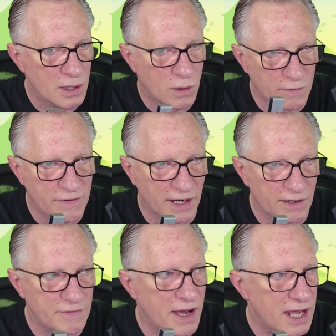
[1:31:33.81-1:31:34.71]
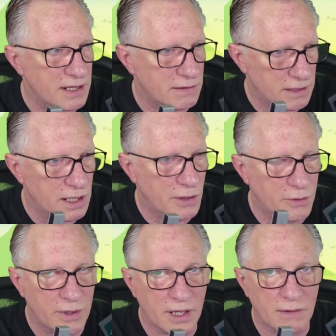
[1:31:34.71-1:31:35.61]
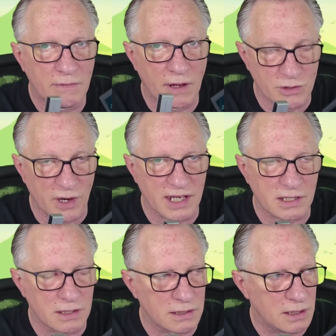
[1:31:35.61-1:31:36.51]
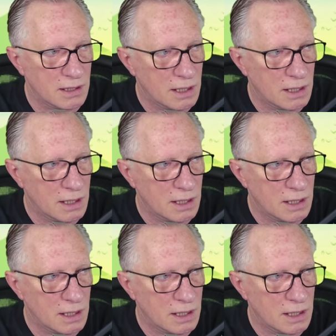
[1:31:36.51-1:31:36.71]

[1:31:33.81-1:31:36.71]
or verify, you know, addresses.